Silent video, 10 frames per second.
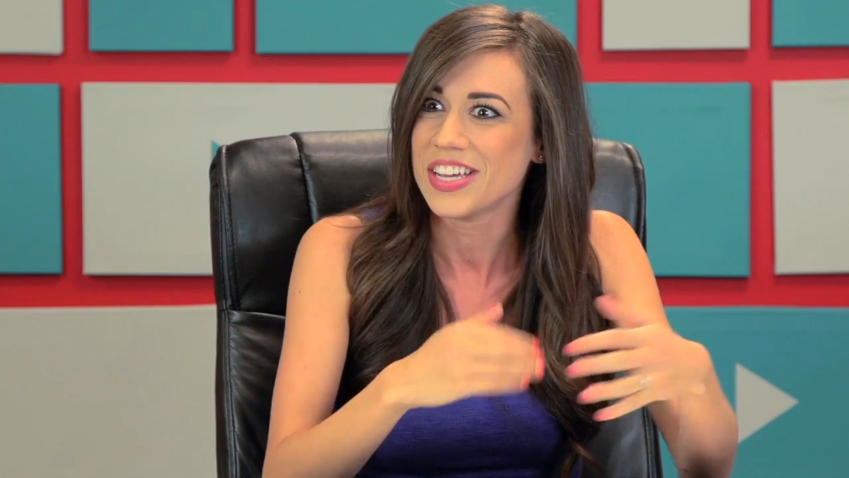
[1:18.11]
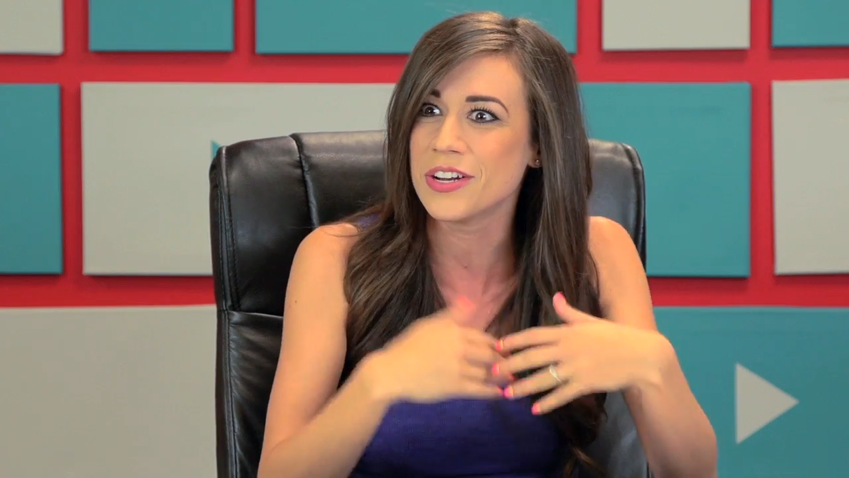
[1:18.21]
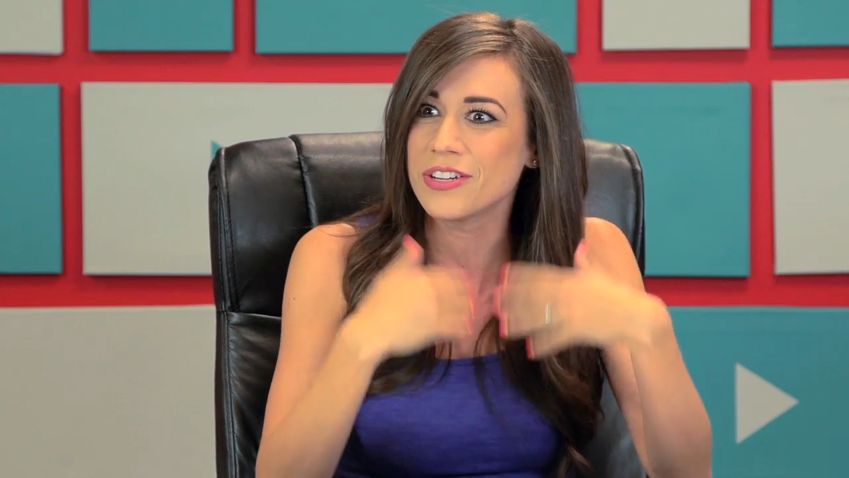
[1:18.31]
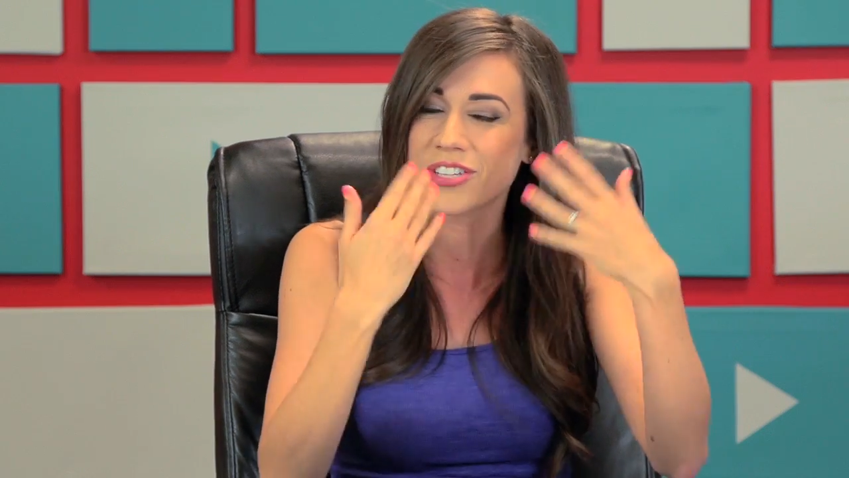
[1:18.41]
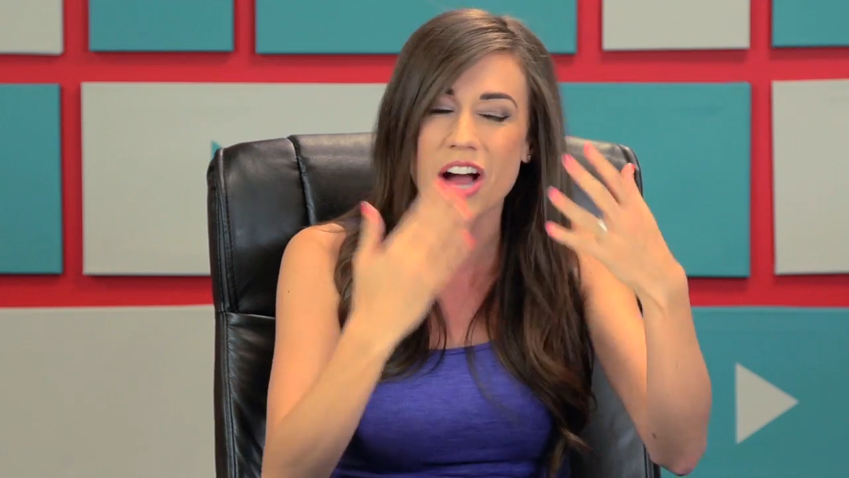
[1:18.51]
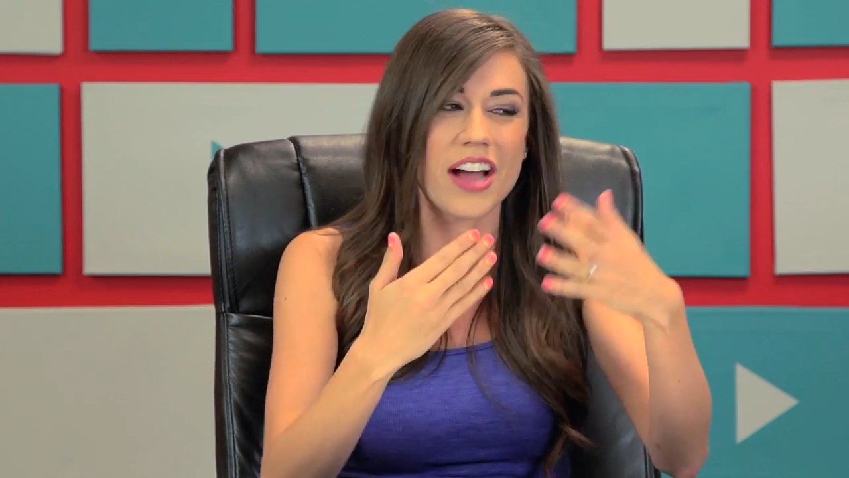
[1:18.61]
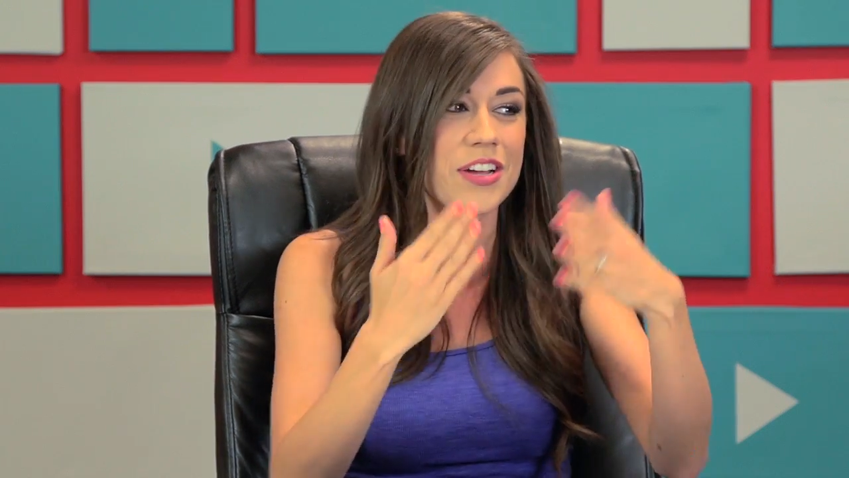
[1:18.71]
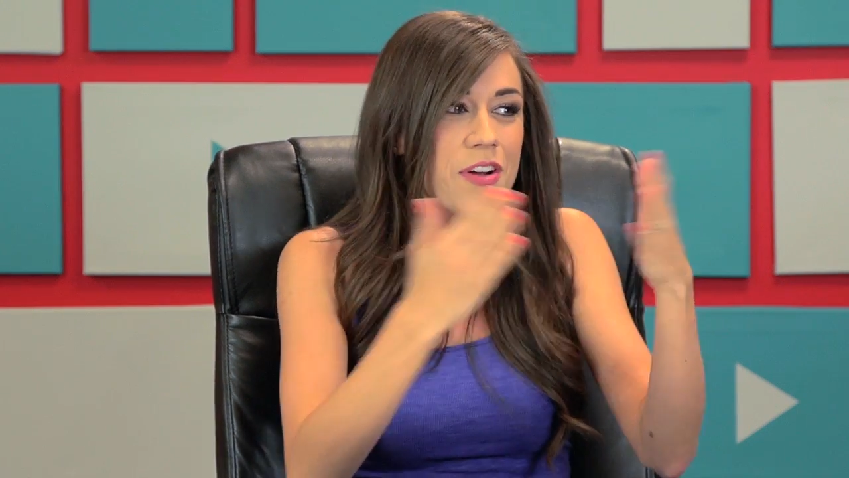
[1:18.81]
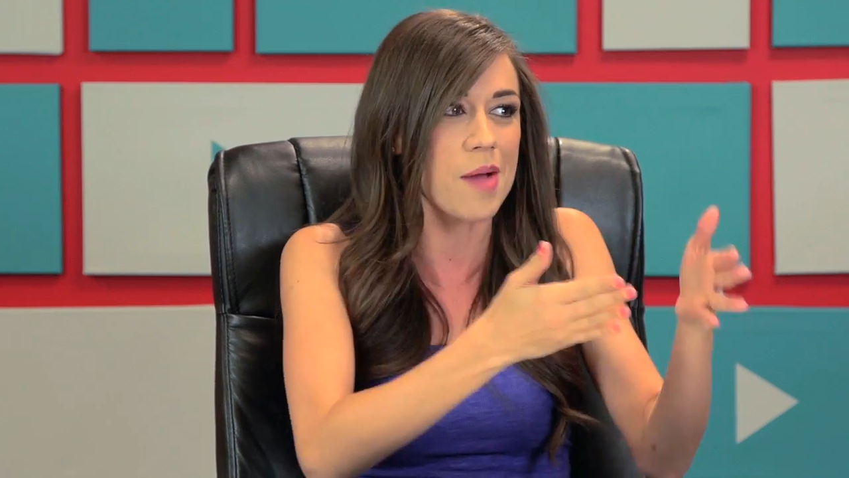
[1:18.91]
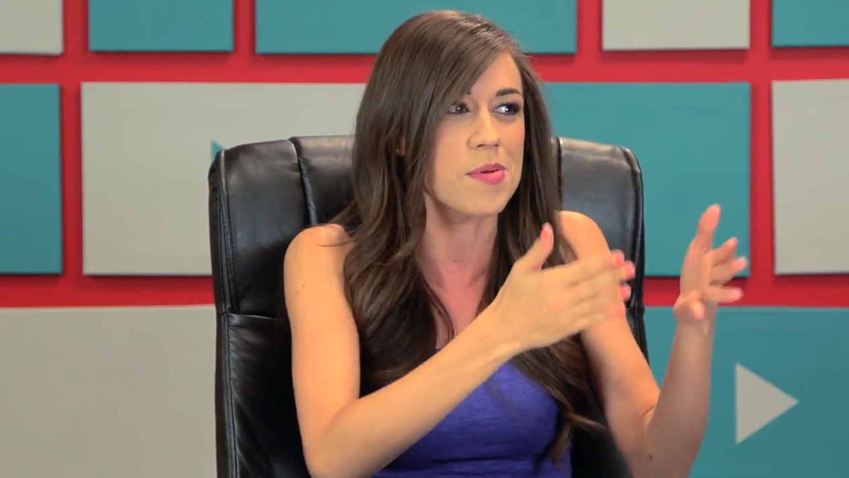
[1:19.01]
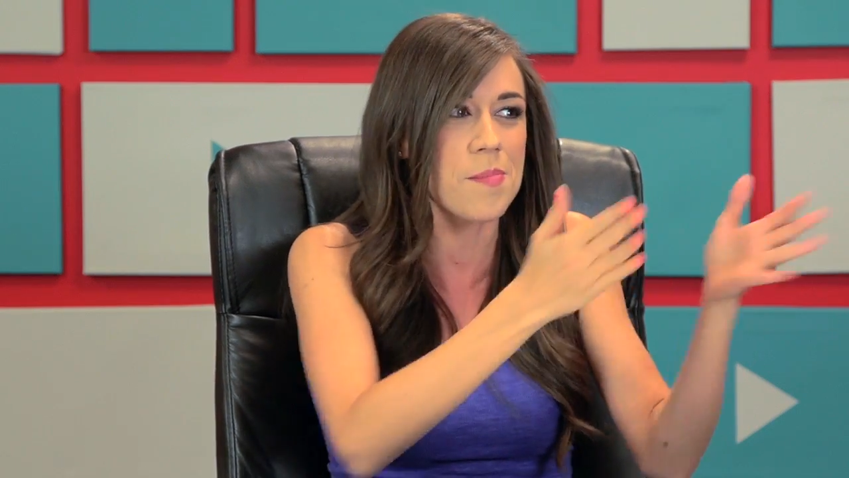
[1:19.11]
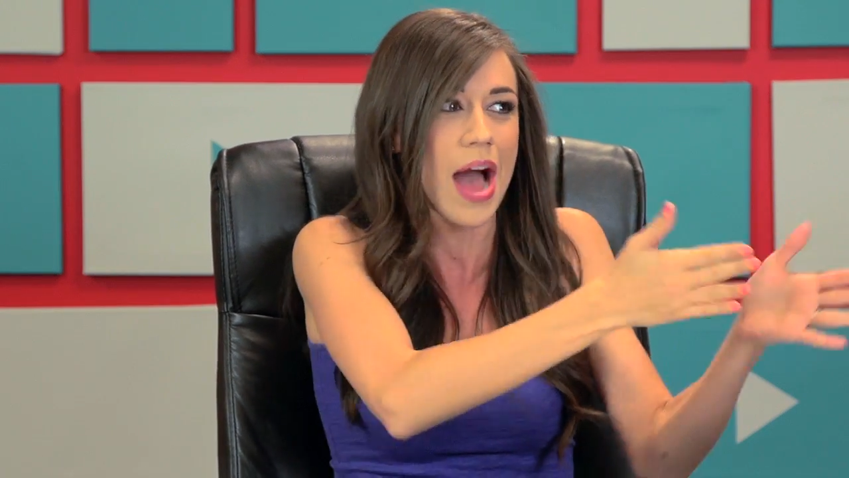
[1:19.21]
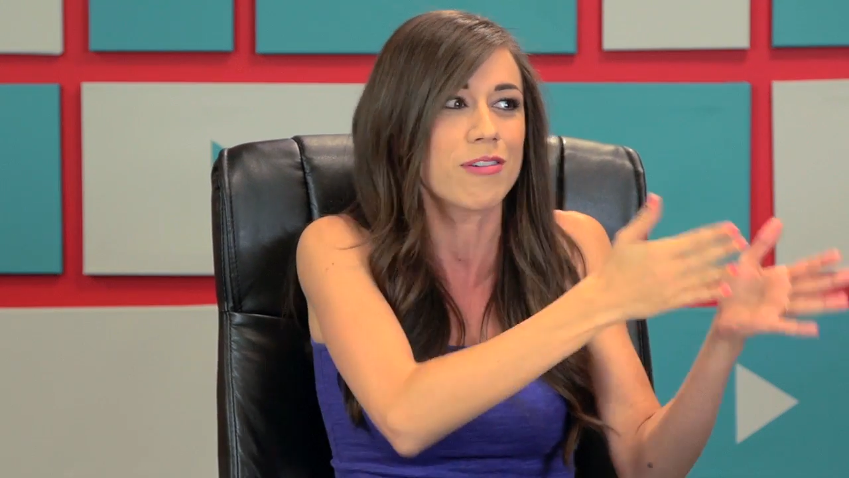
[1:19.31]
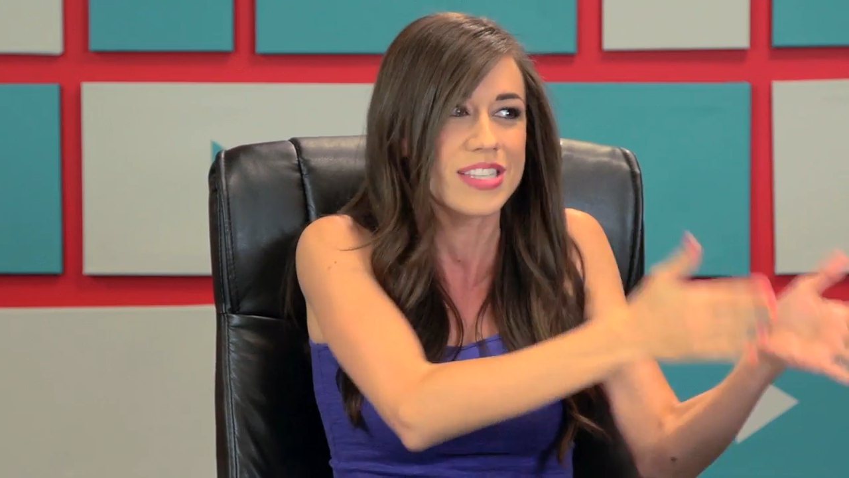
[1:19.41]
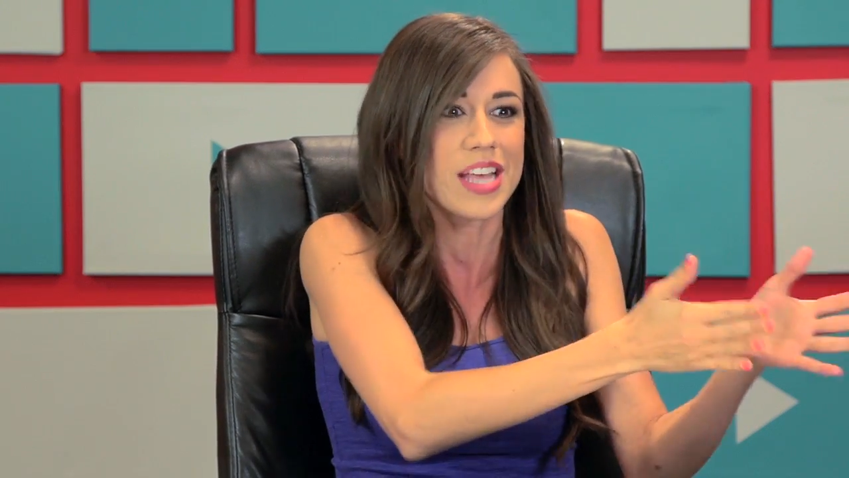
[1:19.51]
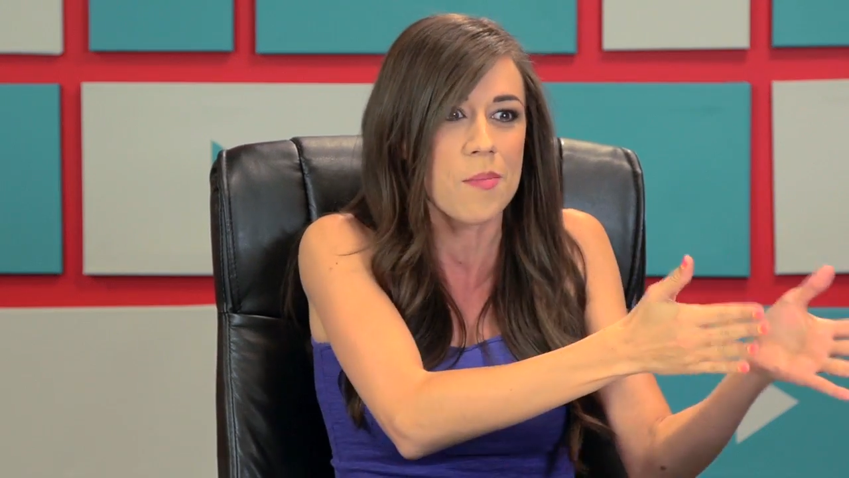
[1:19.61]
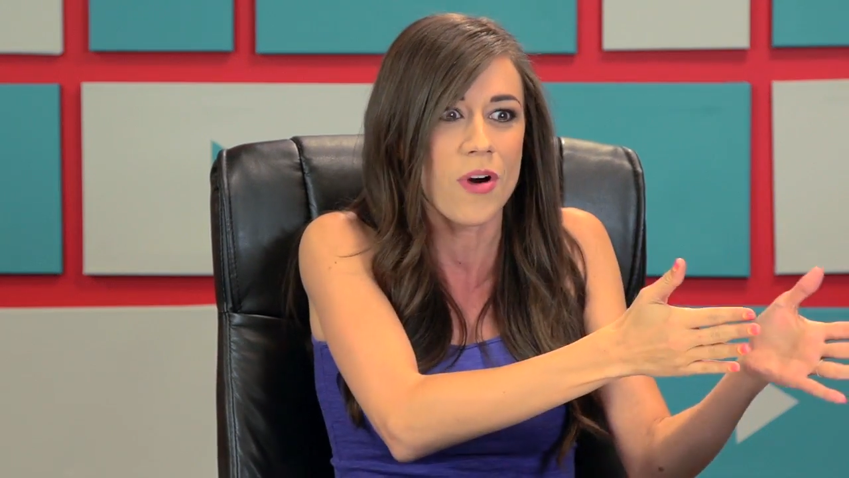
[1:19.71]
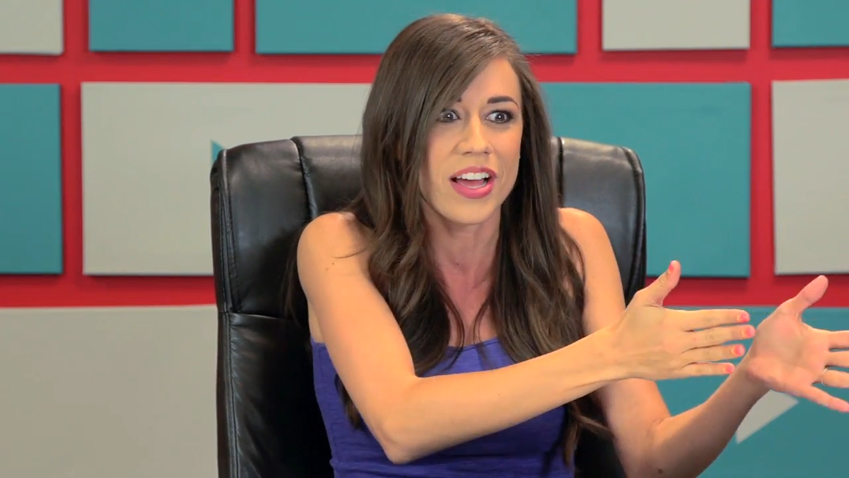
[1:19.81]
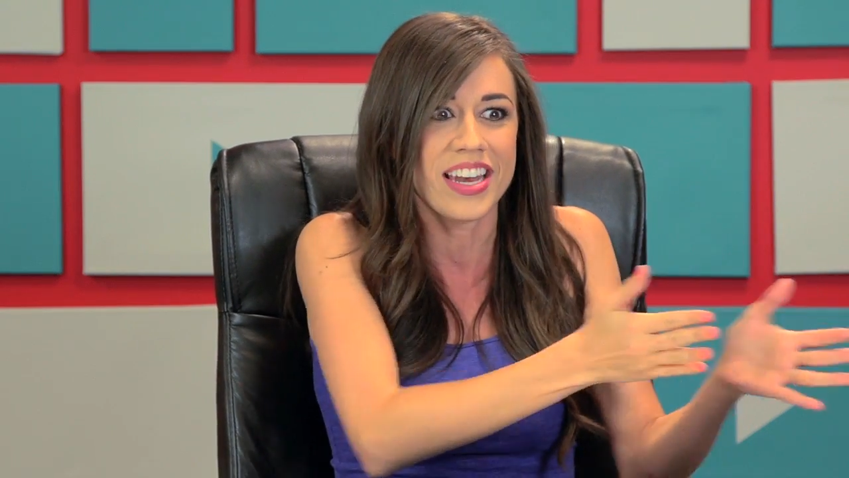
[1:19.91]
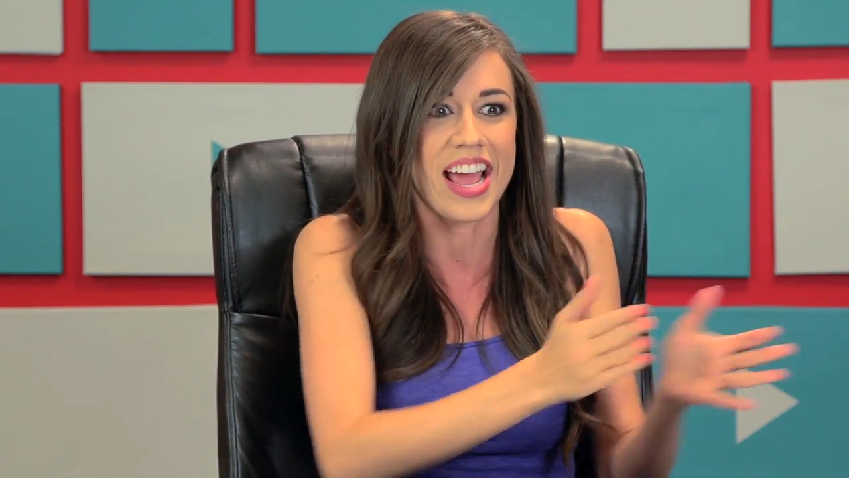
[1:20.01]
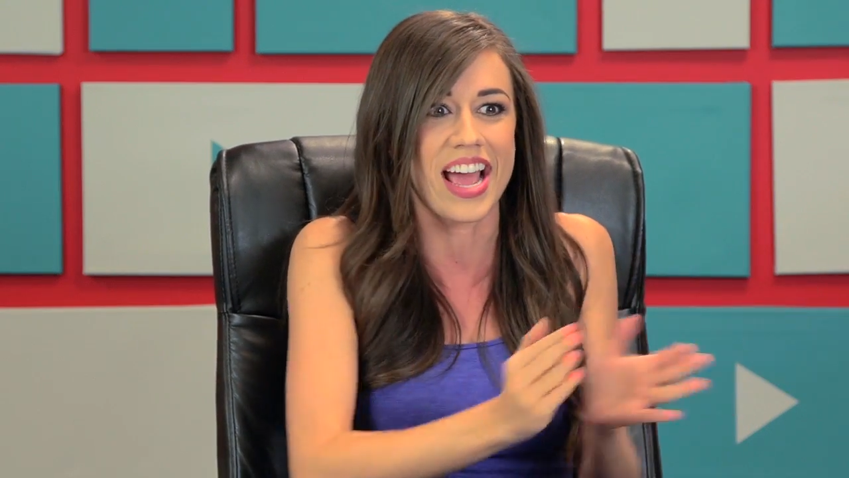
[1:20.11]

You know, you're talking crap about someone